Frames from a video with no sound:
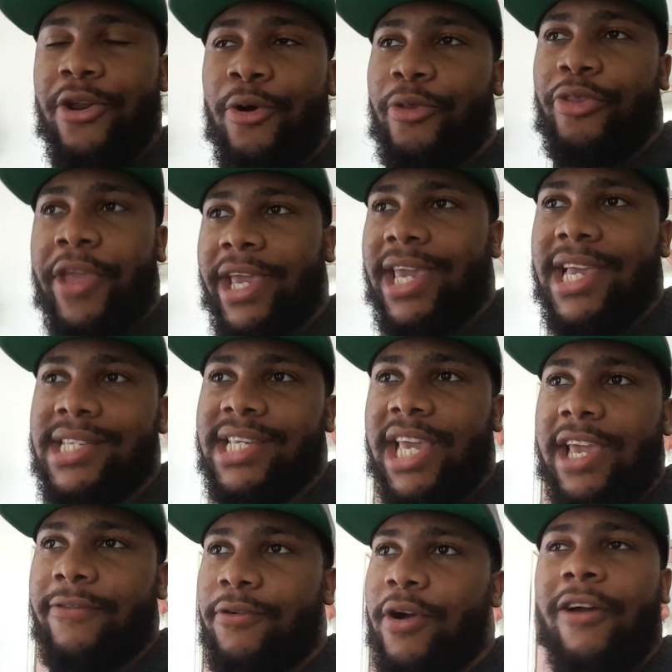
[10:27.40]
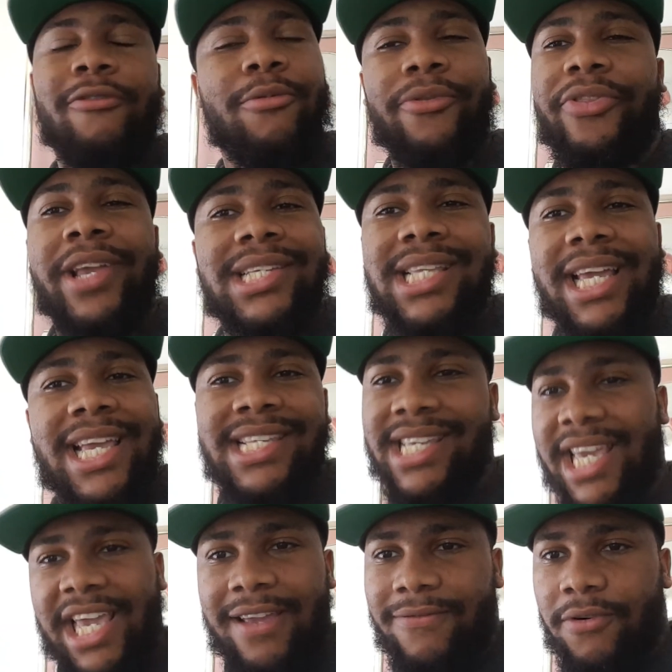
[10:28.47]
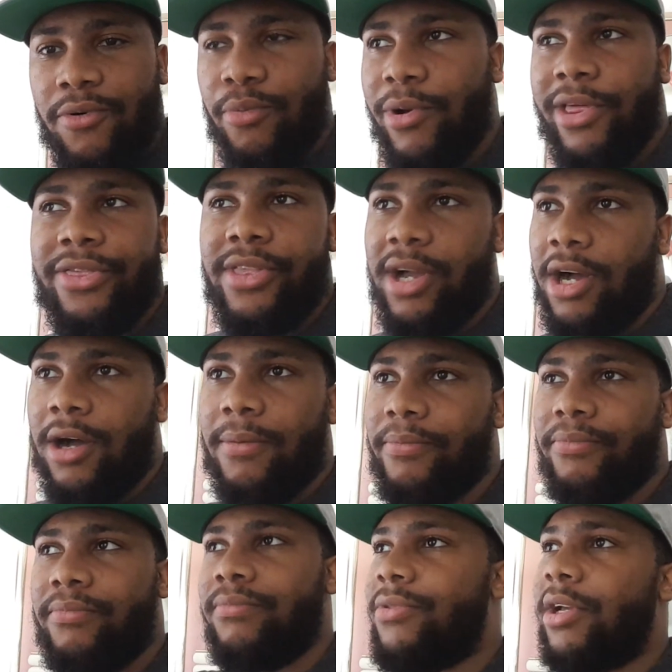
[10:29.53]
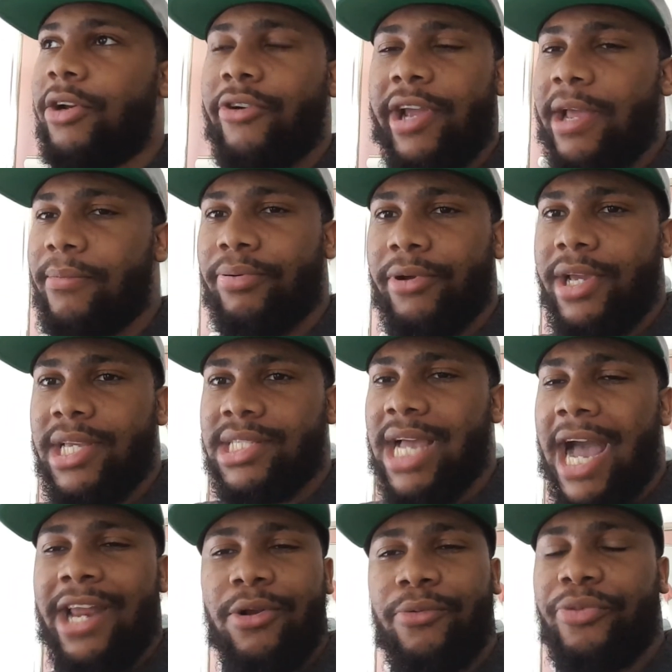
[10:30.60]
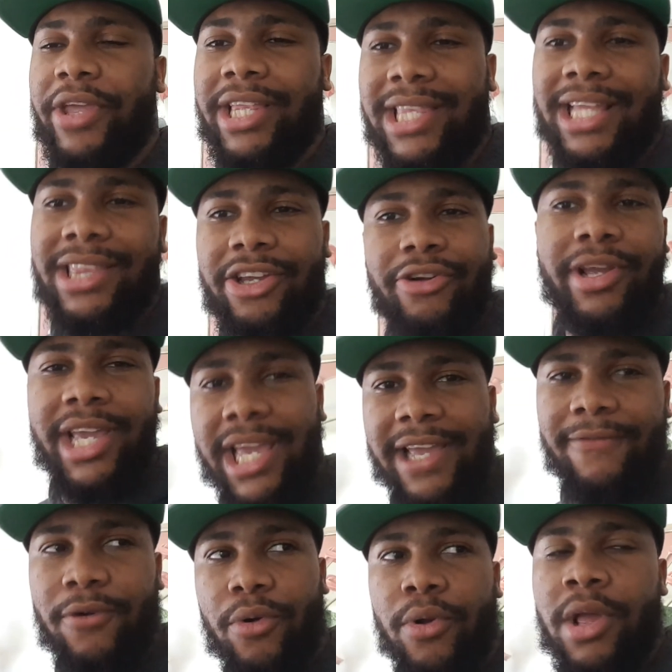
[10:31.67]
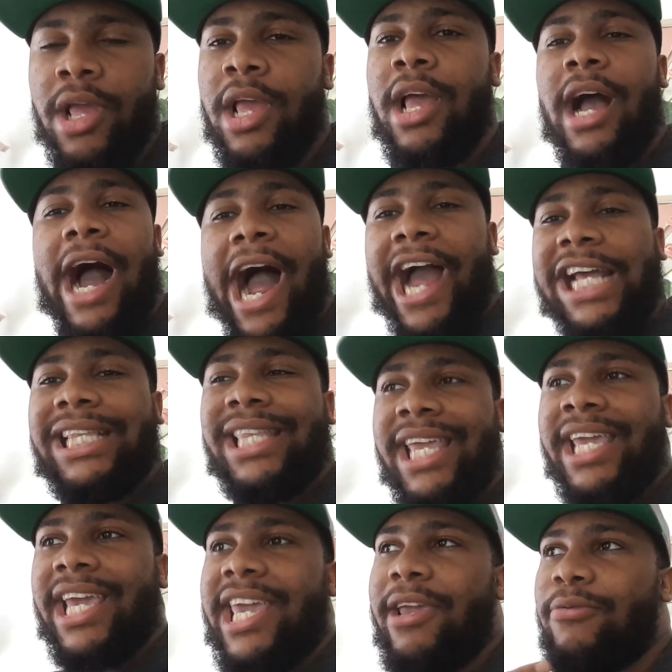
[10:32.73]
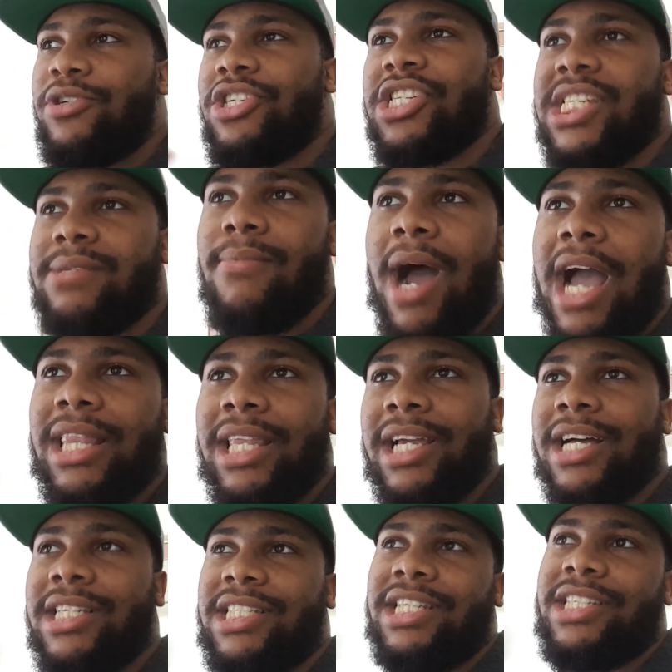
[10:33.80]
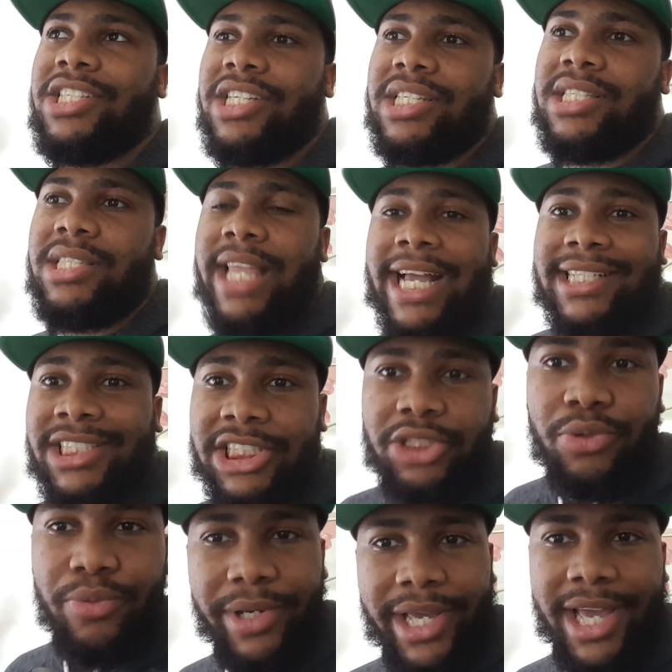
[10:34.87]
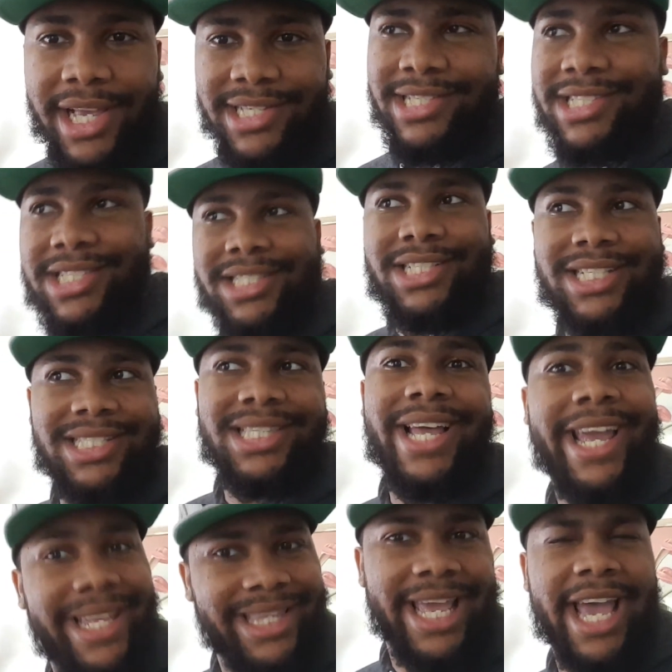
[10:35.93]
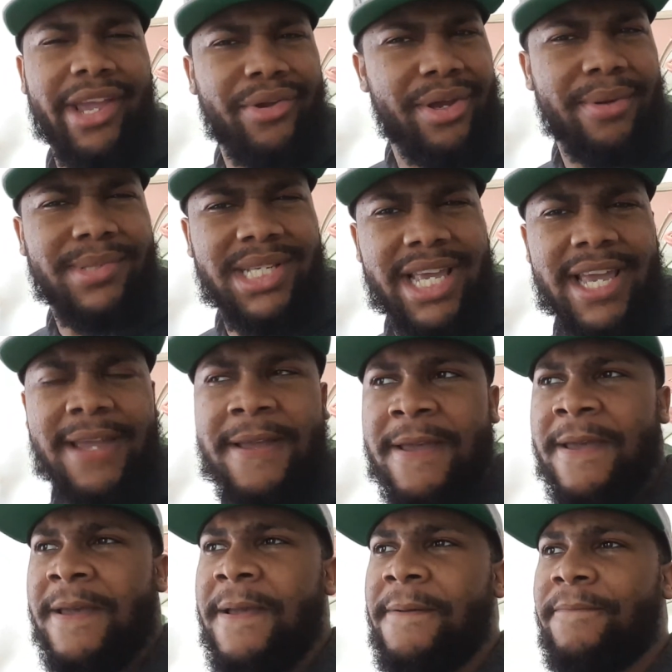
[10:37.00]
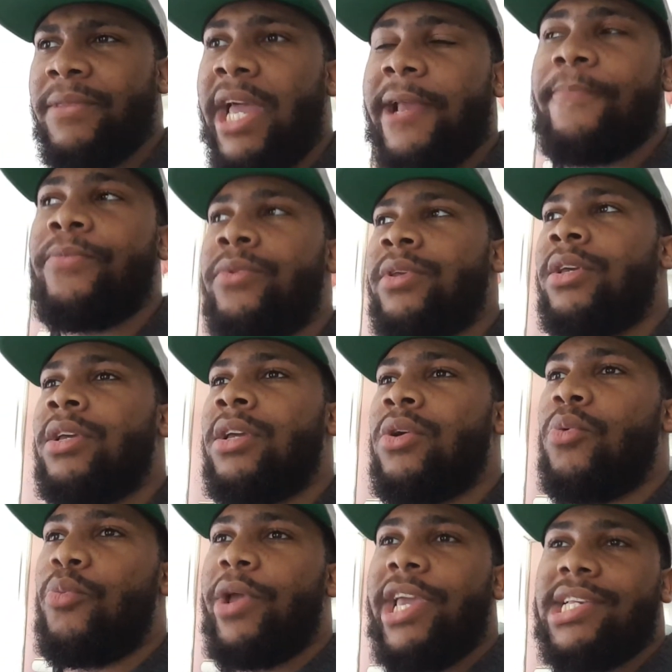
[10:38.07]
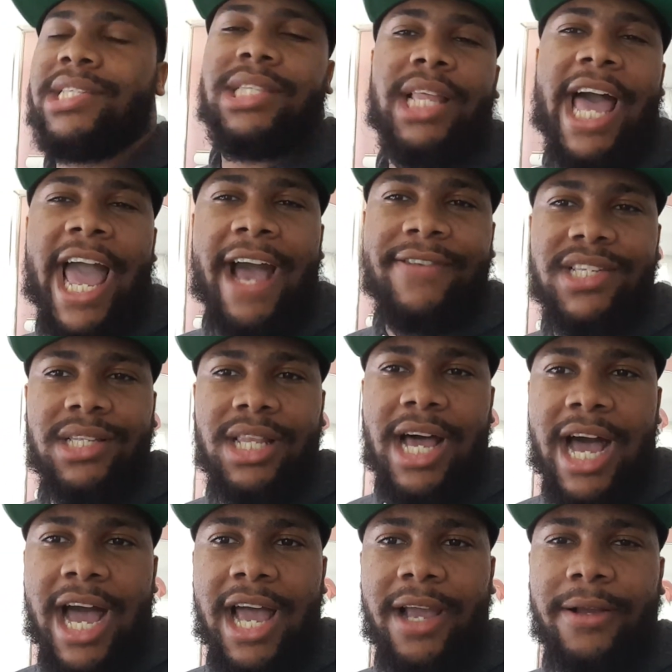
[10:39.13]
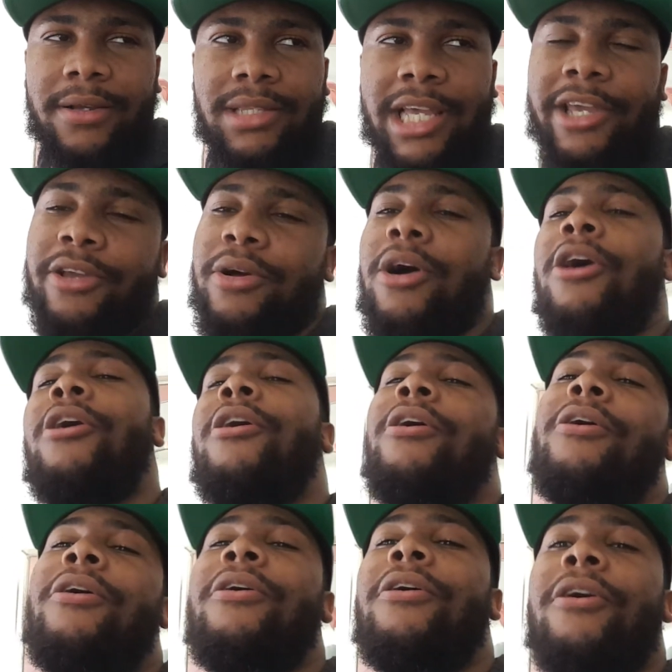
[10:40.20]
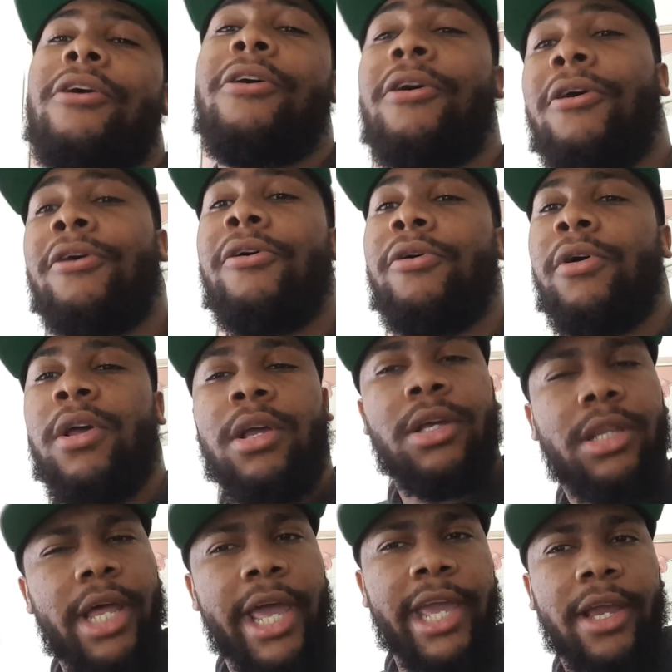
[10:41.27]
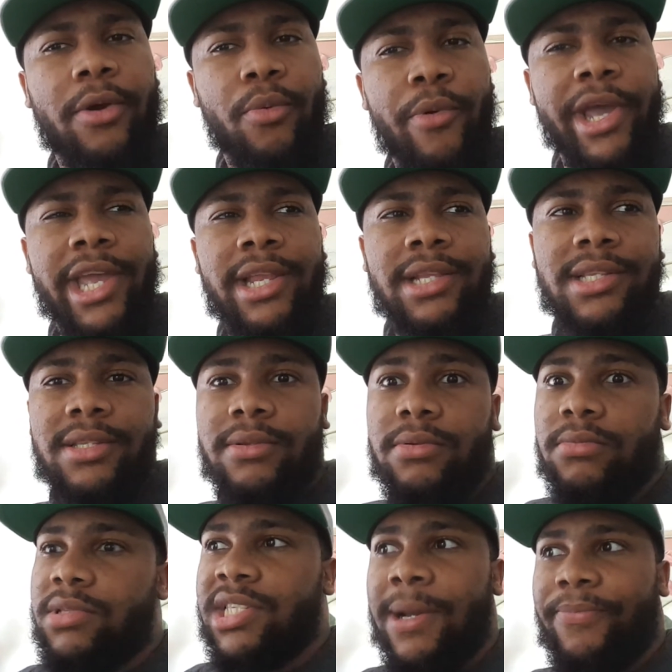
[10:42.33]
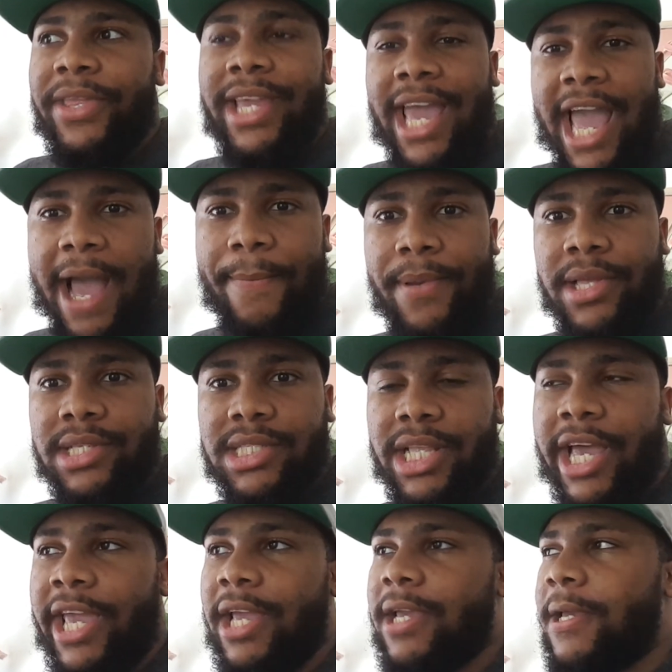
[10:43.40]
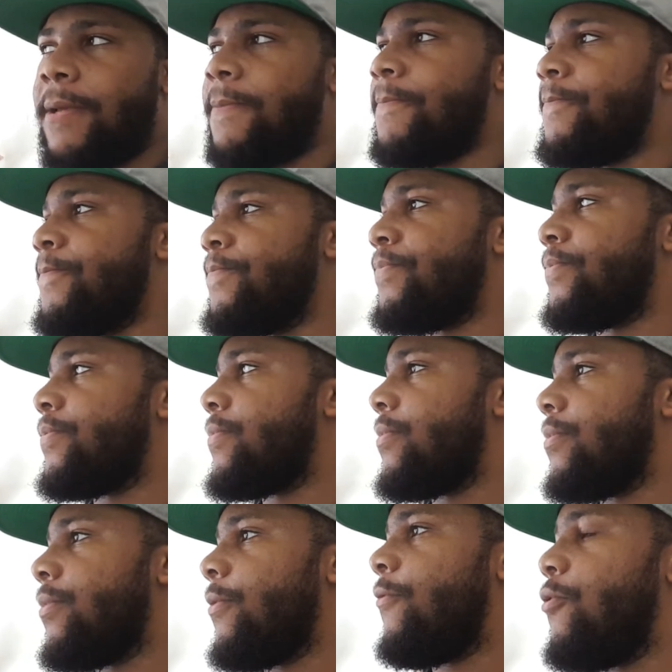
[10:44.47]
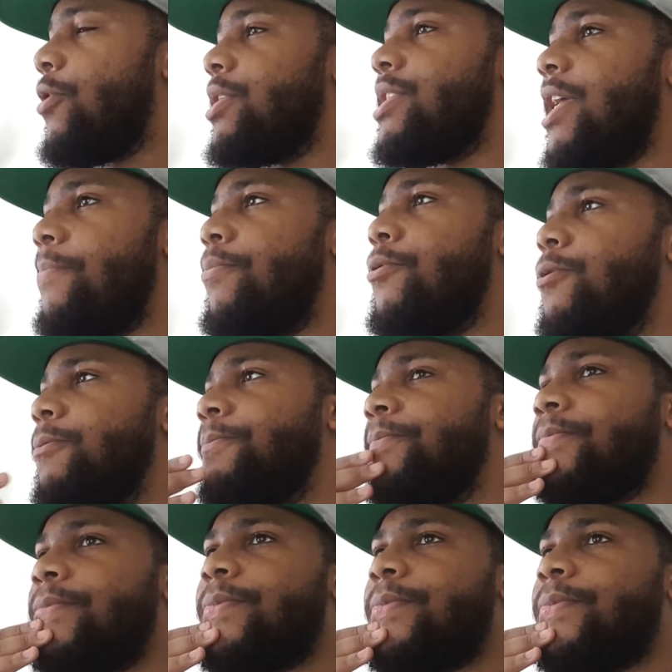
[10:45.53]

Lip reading: don't think he's evil. Everyone thinks that he's evil with the Grand Priest. I don't think that they're evil. I think he was just smiling because that's just who he is. He's just like that. You know what I'm saying? Like, Whis laughs a lot. Like, oh, ho, ho, ho, ho. Like, when something happens. Like, for example,